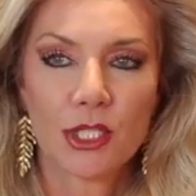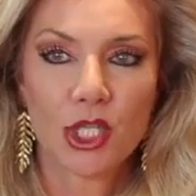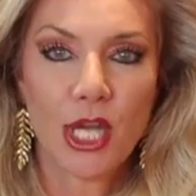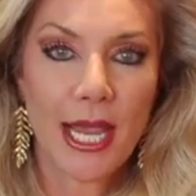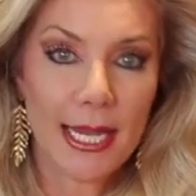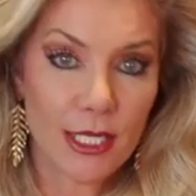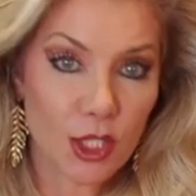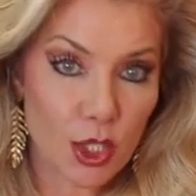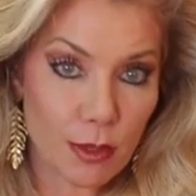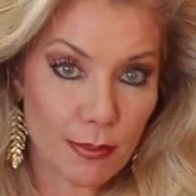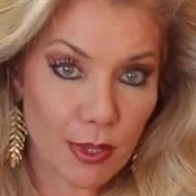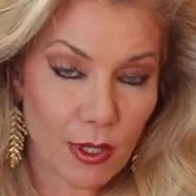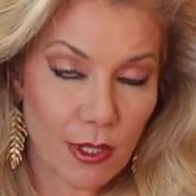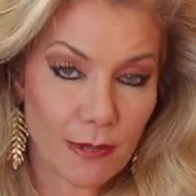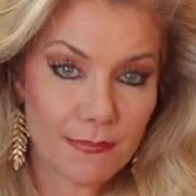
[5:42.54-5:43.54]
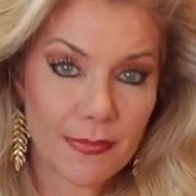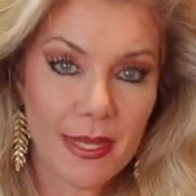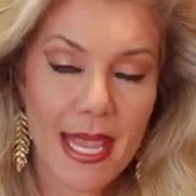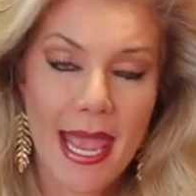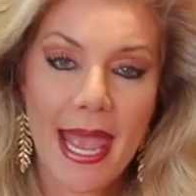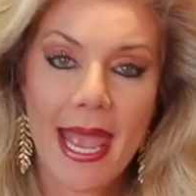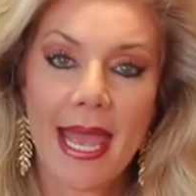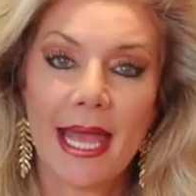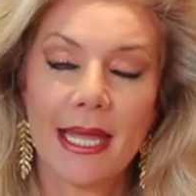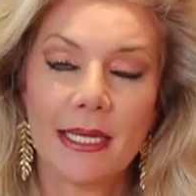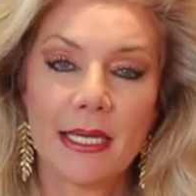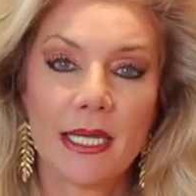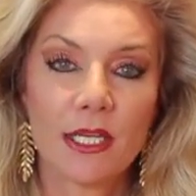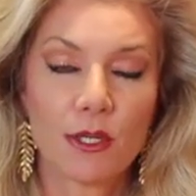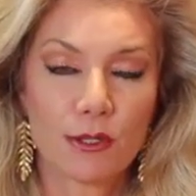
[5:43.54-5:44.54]
changeable,
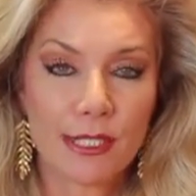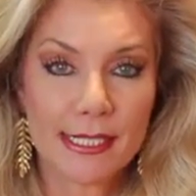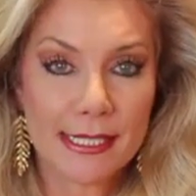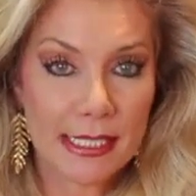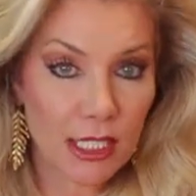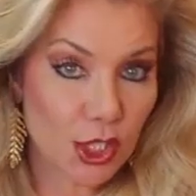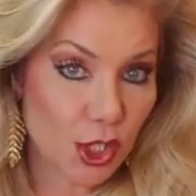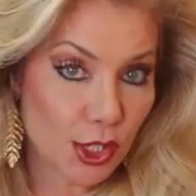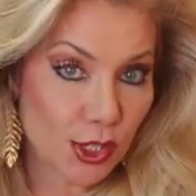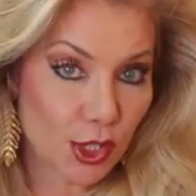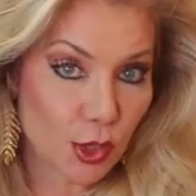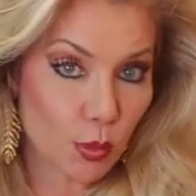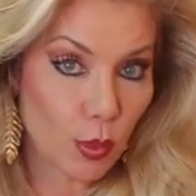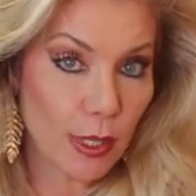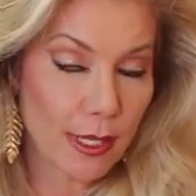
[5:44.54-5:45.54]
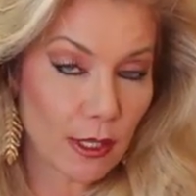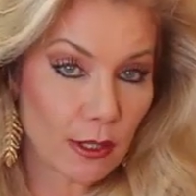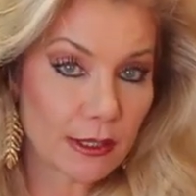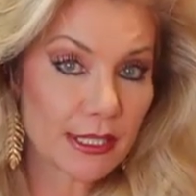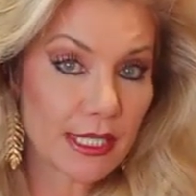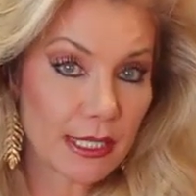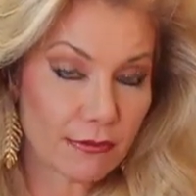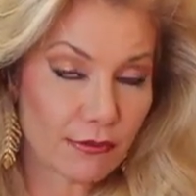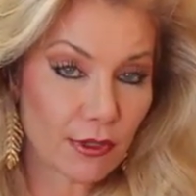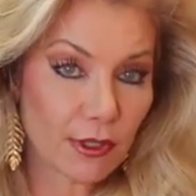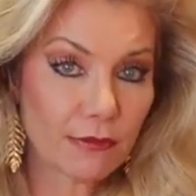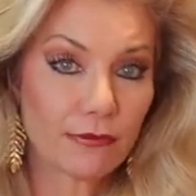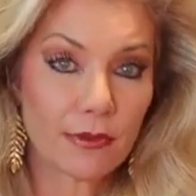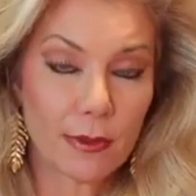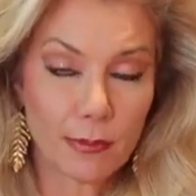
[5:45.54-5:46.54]
and your decisions will
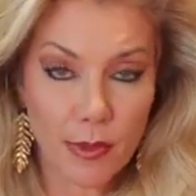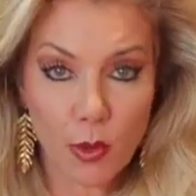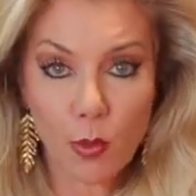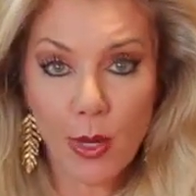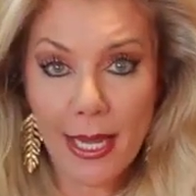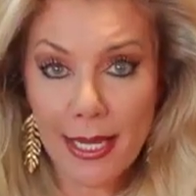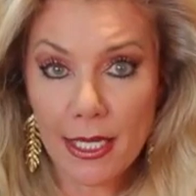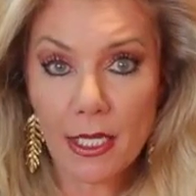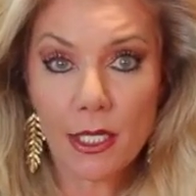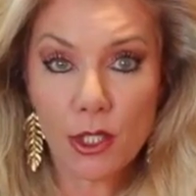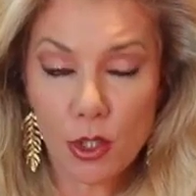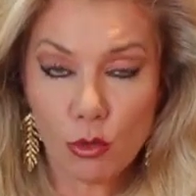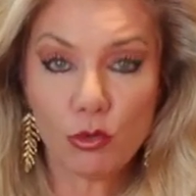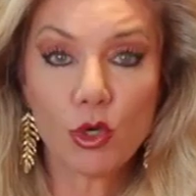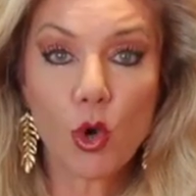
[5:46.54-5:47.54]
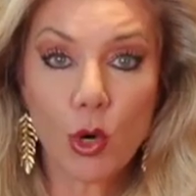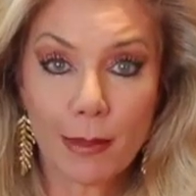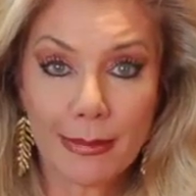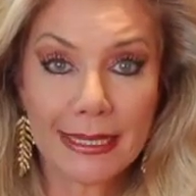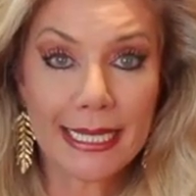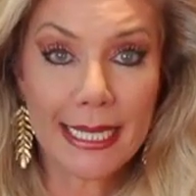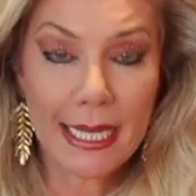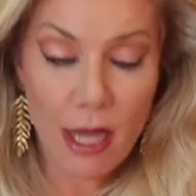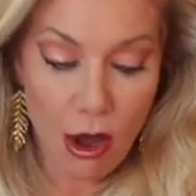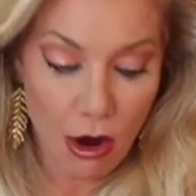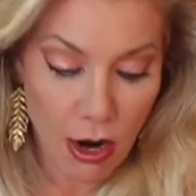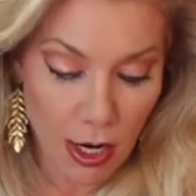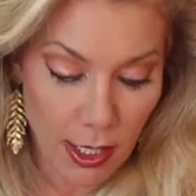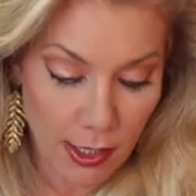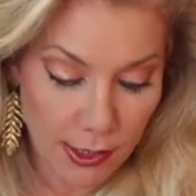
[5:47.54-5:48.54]
differ from the way you normally
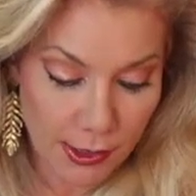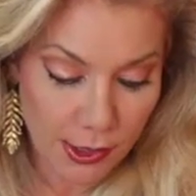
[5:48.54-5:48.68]
are.